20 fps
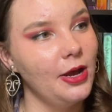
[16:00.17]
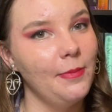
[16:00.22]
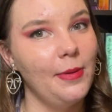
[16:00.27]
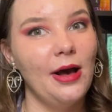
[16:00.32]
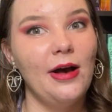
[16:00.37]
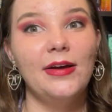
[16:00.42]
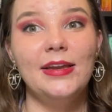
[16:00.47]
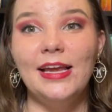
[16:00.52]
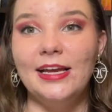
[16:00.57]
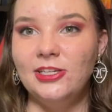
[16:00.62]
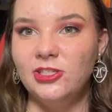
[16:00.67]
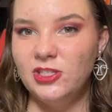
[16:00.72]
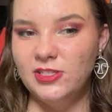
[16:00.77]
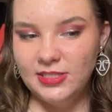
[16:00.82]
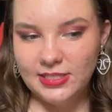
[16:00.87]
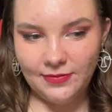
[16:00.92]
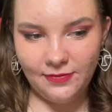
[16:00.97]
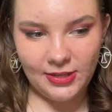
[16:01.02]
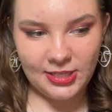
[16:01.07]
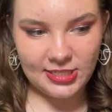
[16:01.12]
about an ancient
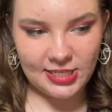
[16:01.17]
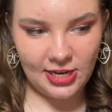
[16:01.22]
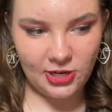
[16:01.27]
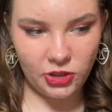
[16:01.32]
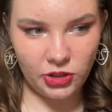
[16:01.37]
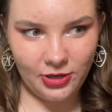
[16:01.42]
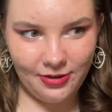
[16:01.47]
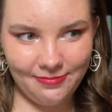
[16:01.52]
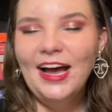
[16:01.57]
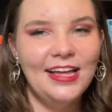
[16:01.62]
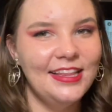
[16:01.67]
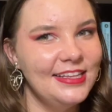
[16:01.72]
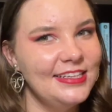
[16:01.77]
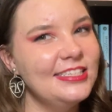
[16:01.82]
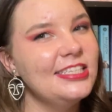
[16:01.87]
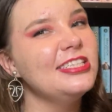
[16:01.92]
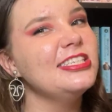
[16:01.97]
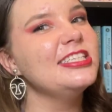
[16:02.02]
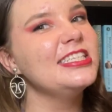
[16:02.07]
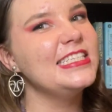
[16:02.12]
civilization. This
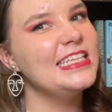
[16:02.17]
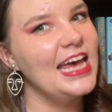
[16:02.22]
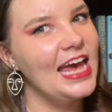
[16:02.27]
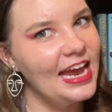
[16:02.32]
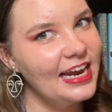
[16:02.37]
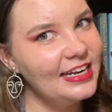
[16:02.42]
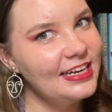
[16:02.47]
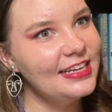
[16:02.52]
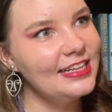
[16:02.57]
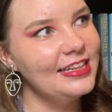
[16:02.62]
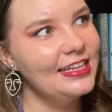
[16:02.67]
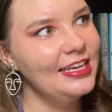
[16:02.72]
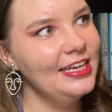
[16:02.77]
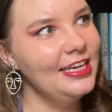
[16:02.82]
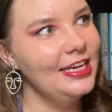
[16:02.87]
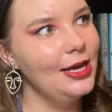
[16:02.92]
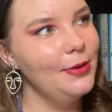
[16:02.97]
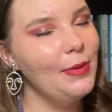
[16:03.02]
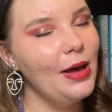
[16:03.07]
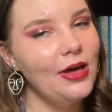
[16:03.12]
is technically
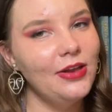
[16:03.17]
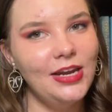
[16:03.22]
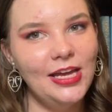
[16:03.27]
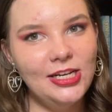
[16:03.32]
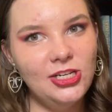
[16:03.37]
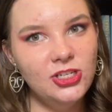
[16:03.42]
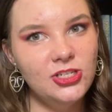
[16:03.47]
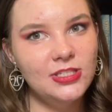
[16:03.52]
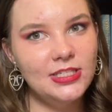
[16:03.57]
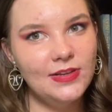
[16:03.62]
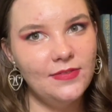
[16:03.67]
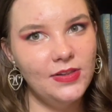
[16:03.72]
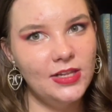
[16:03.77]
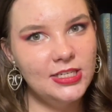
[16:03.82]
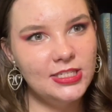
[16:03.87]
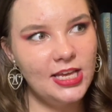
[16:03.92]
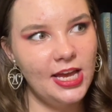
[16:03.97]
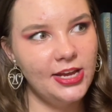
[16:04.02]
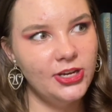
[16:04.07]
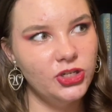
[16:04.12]
about an ancient
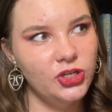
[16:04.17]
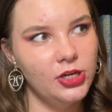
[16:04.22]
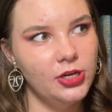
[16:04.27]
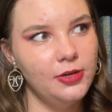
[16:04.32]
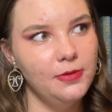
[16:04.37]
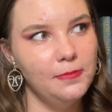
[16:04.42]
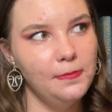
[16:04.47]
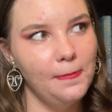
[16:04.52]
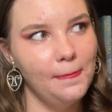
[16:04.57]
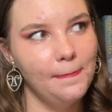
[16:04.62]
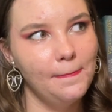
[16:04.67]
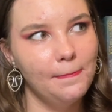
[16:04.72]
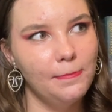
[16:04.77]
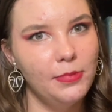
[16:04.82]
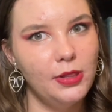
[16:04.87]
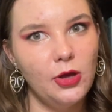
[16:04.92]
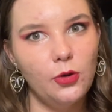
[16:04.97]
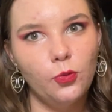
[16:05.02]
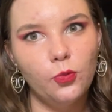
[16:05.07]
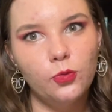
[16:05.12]
civilization.
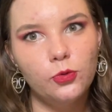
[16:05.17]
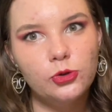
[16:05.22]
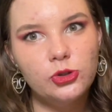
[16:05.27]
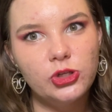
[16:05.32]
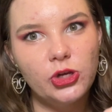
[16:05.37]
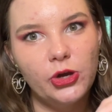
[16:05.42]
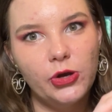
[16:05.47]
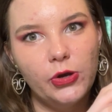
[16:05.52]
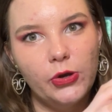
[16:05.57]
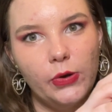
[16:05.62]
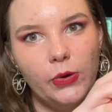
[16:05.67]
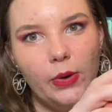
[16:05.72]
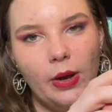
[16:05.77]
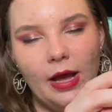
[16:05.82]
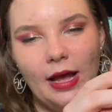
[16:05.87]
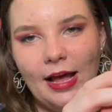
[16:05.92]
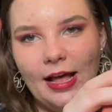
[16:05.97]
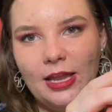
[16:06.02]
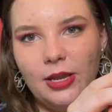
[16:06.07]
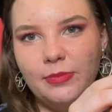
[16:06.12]
There are also
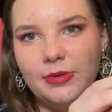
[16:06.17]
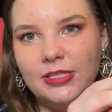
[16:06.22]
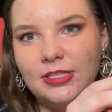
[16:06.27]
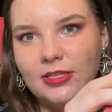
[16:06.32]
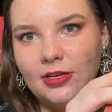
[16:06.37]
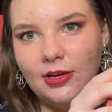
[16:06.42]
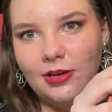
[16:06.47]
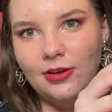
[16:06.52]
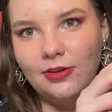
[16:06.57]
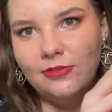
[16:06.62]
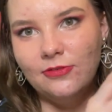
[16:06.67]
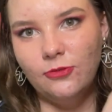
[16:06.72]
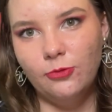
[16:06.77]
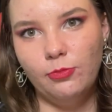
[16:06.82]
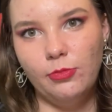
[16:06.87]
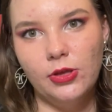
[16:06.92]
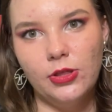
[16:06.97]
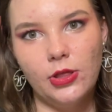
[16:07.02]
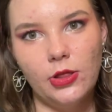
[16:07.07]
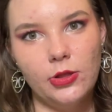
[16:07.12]
elements of
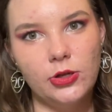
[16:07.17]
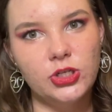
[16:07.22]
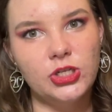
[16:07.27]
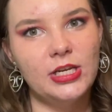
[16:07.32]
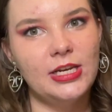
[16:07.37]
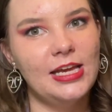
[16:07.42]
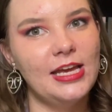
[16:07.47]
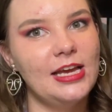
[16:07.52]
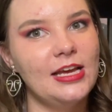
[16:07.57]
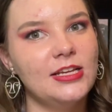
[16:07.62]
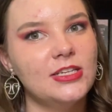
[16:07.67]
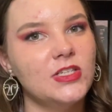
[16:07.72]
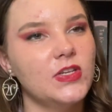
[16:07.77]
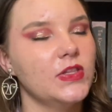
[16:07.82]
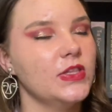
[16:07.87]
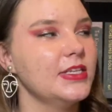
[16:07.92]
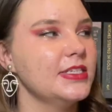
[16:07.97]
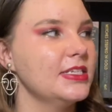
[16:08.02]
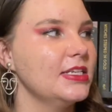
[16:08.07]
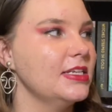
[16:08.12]
mythology in here. So
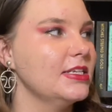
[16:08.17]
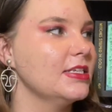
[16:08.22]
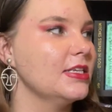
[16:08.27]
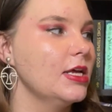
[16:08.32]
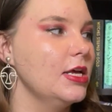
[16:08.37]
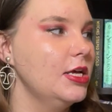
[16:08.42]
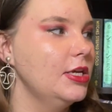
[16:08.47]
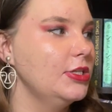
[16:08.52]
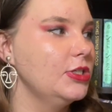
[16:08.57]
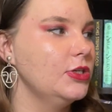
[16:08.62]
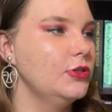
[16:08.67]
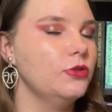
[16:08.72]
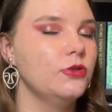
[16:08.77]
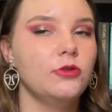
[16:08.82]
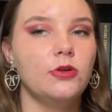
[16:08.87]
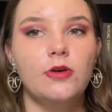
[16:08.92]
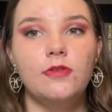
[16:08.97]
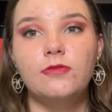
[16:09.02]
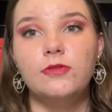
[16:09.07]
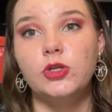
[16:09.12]
this is Children
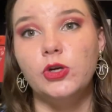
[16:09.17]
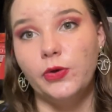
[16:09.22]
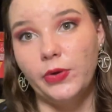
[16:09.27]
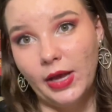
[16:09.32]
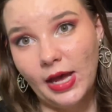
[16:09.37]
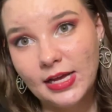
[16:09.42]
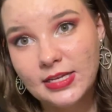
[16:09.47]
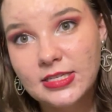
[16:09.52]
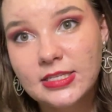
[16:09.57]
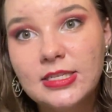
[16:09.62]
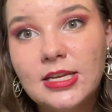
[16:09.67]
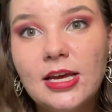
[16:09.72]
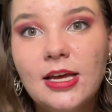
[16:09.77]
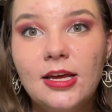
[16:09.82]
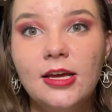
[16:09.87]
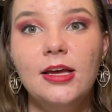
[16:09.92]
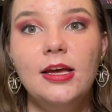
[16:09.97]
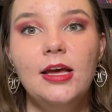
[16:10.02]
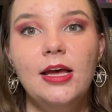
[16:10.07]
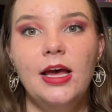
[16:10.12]
of Jocasta.
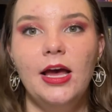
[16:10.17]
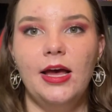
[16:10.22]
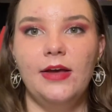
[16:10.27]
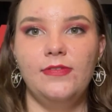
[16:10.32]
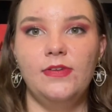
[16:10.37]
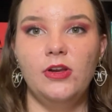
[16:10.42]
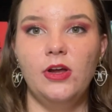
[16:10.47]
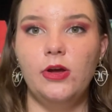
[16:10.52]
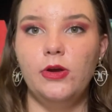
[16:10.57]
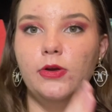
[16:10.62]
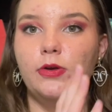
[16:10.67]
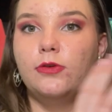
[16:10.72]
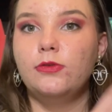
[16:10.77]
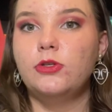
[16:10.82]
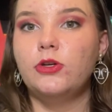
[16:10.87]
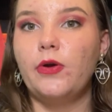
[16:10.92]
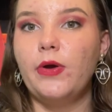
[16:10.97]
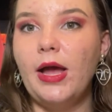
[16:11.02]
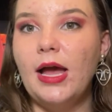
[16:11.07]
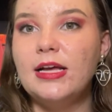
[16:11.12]
If you know who
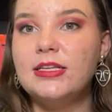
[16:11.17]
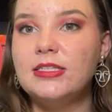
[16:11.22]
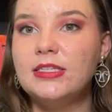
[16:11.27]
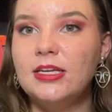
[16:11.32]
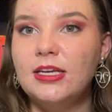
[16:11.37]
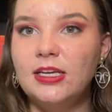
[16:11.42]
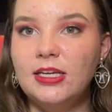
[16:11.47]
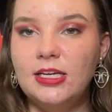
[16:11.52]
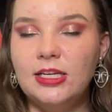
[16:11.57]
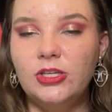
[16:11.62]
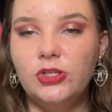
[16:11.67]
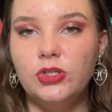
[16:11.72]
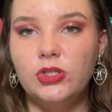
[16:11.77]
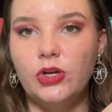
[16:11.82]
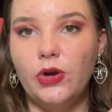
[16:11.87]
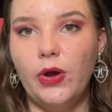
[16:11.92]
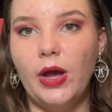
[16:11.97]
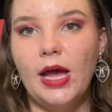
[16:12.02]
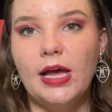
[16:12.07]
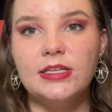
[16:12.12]
Jocasta
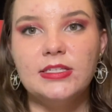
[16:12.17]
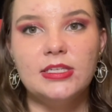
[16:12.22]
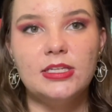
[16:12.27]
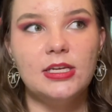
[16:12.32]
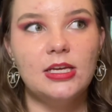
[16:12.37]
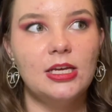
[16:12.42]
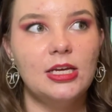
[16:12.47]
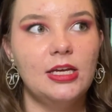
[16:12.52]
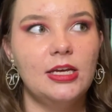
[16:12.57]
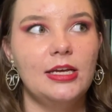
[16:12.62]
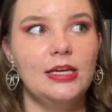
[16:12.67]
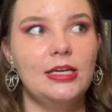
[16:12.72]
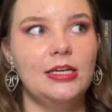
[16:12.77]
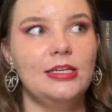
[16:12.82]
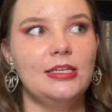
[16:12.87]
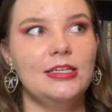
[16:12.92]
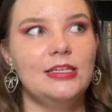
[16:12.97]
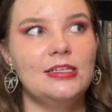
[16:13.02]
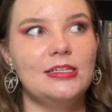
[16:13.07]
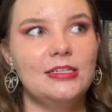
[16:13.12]

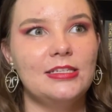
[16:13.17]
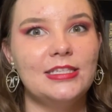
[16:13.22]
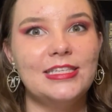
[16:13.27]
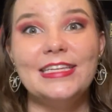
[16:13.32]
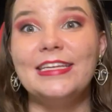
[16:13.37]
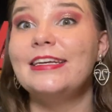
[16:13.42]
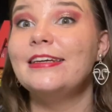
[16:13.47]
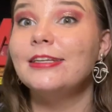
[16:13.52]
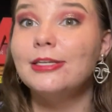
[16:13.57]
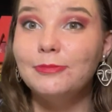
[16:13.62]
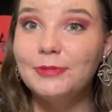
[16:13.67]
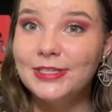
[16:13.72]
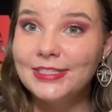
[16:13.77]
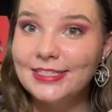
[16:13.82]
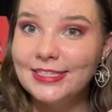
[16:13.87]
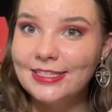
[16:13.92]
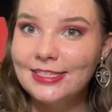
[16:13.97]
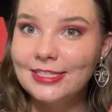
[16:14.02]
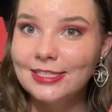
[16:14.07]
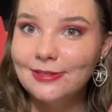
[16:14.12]
is
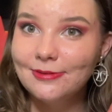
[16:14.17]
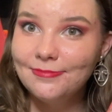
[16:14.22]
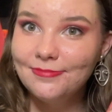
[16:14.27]
Oedipus's